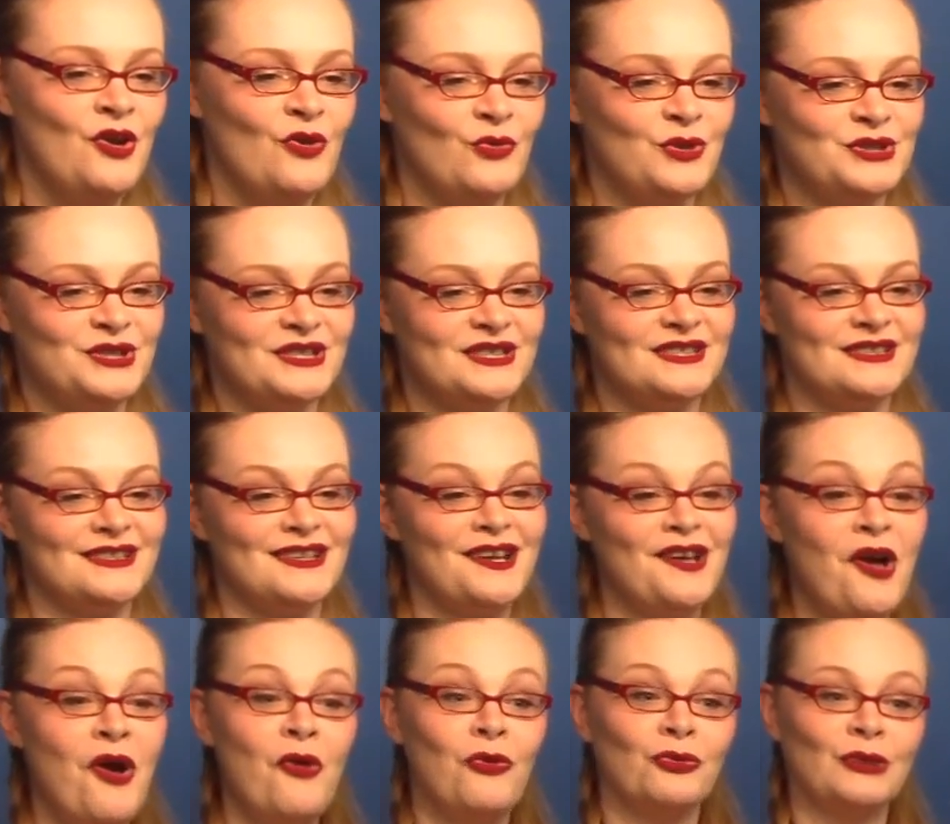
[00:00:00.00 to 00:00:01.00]
which is
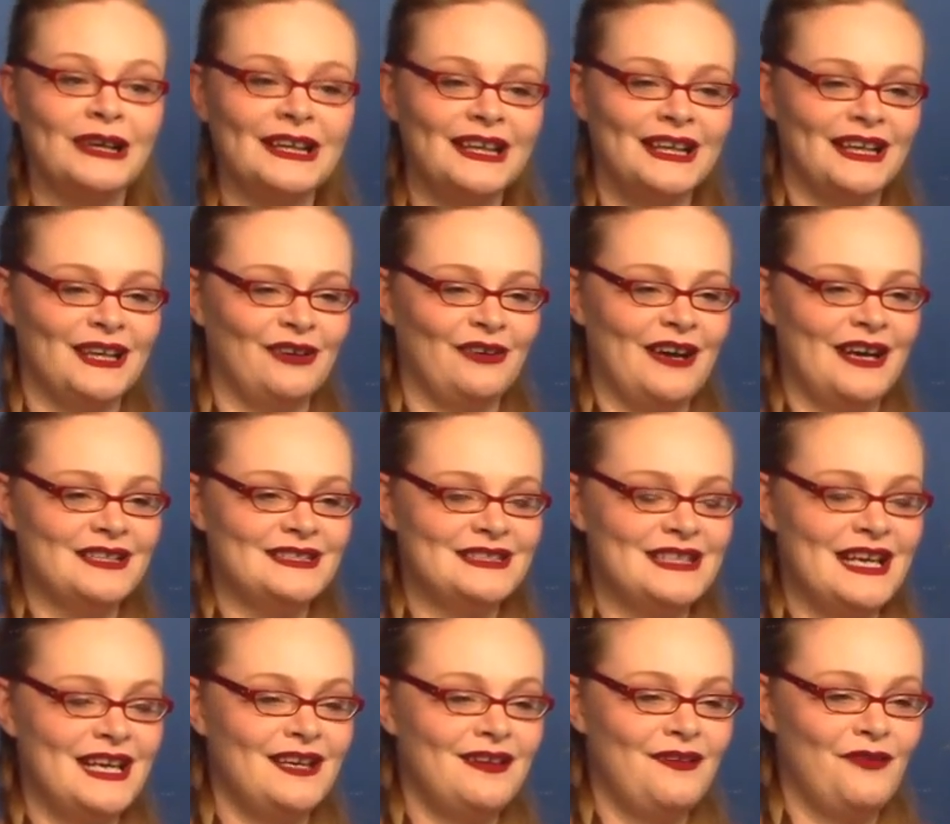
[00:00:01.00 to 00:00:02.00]
really
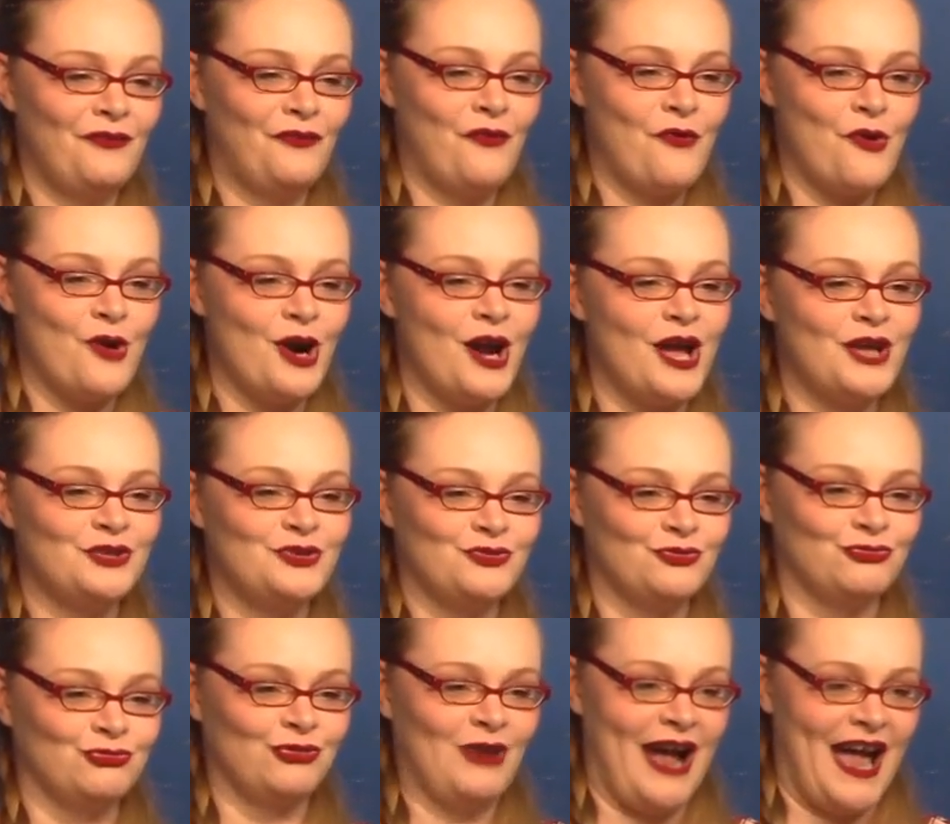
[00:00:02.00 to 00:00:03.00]
interesting for a
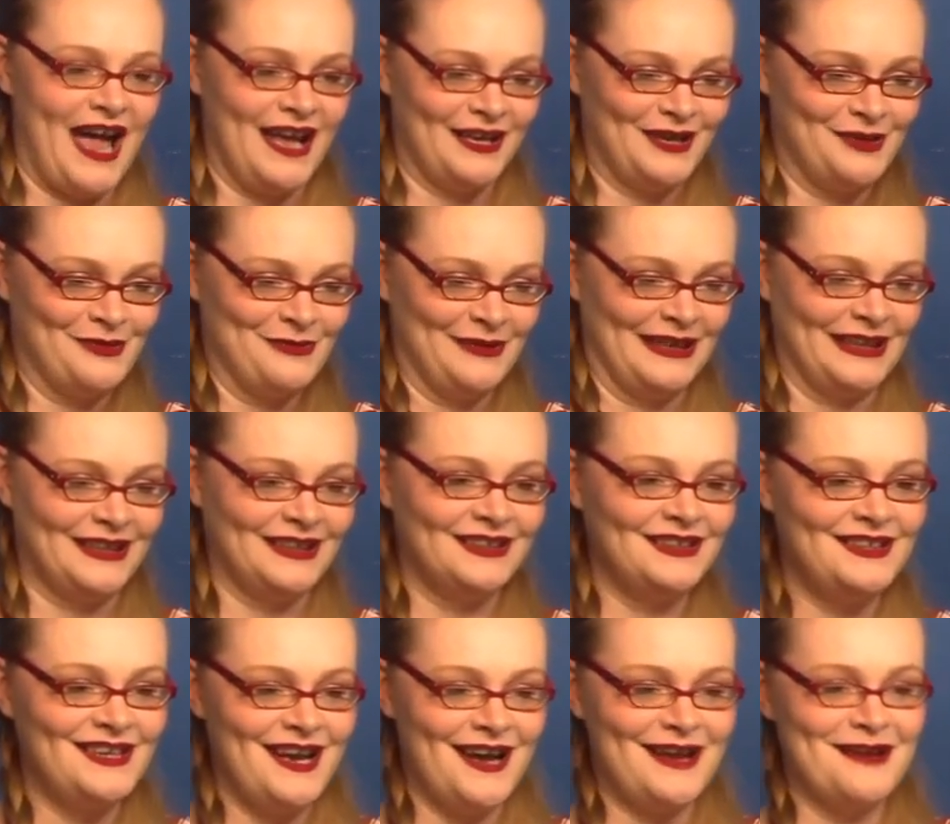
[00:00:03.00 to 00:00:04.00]
drag
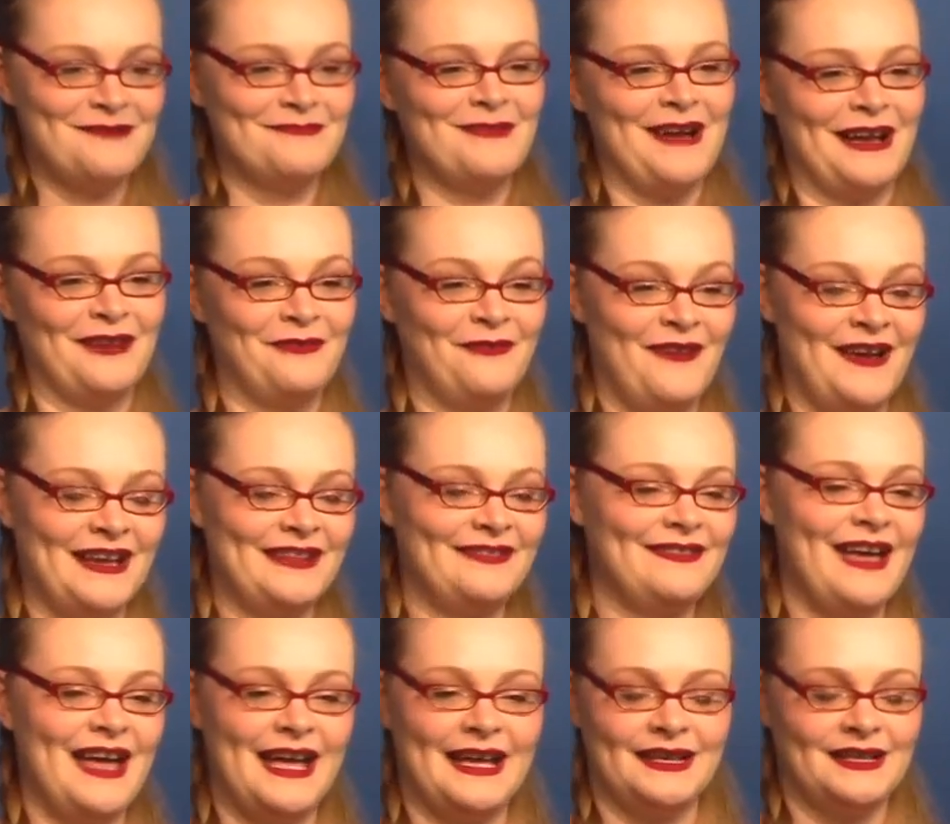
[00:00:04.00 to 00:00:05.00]
queen. I
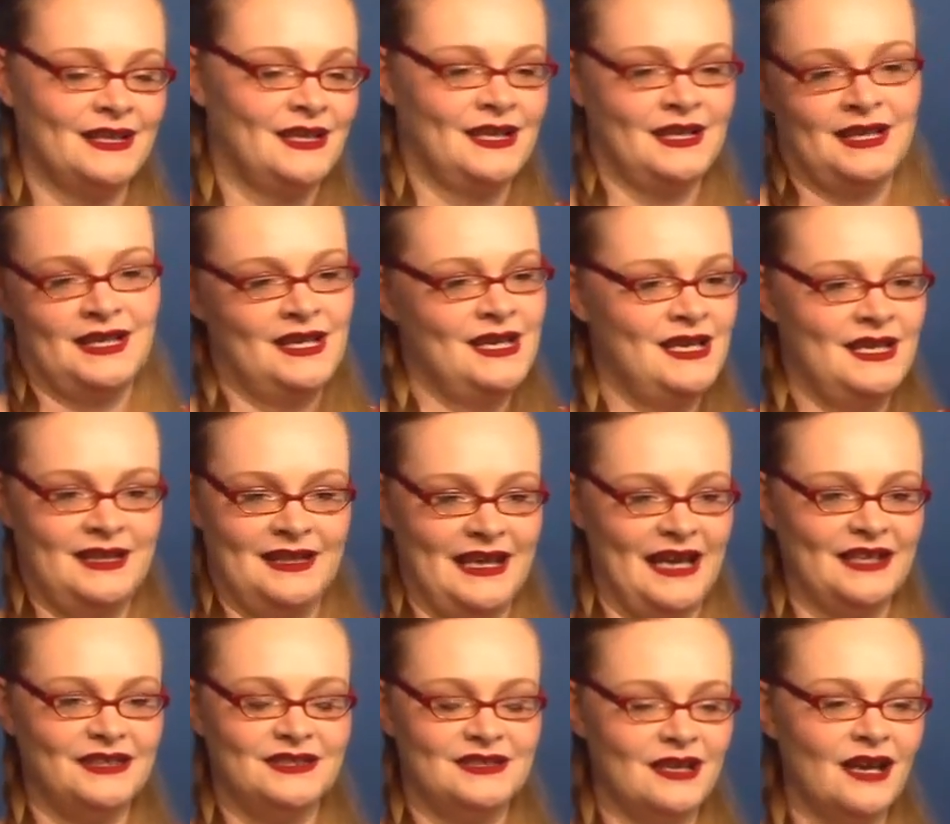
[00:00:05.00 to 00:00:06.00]
find that
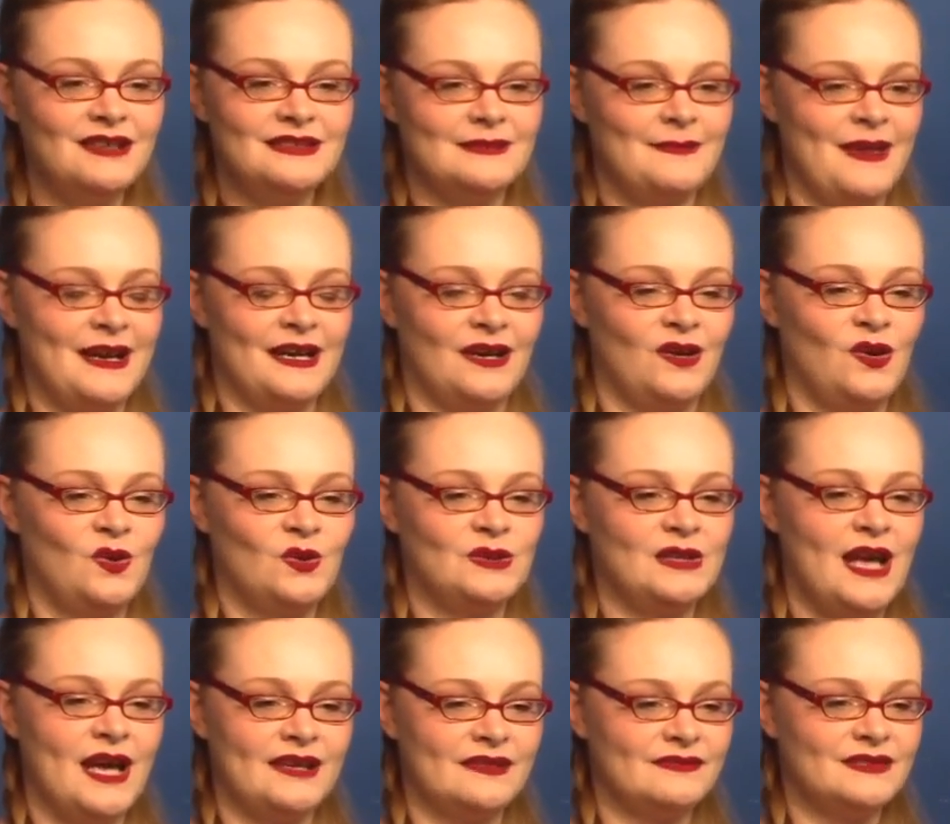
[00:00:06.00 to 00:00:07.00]
does make a whole
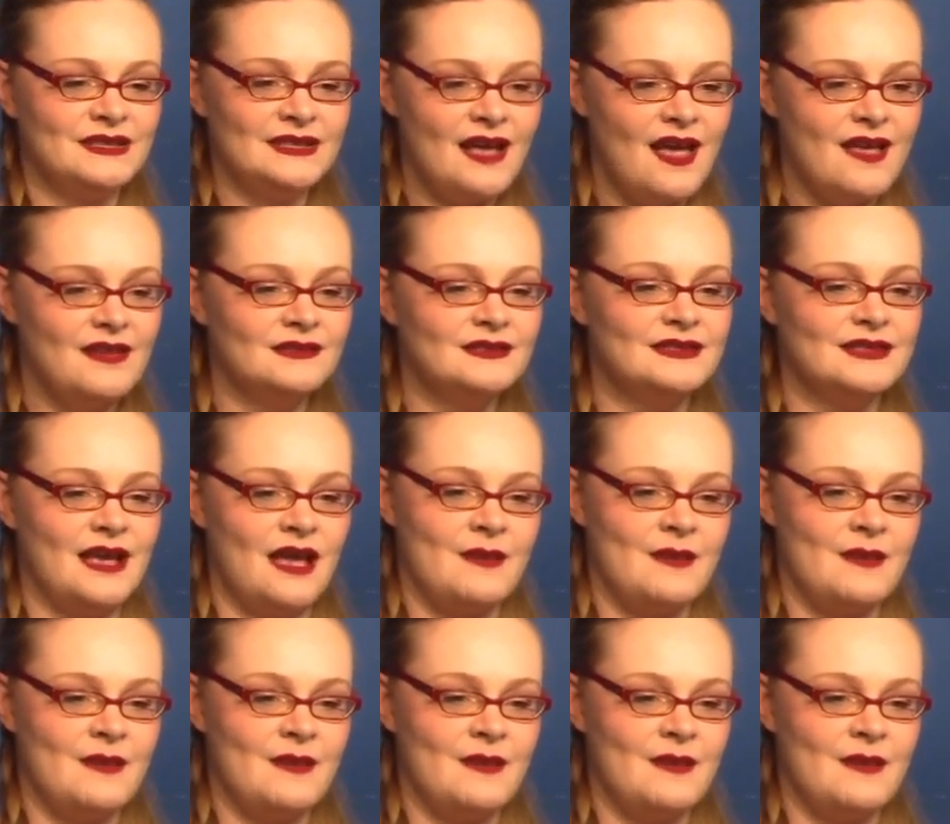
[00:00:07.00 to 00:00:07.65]
lot of sense.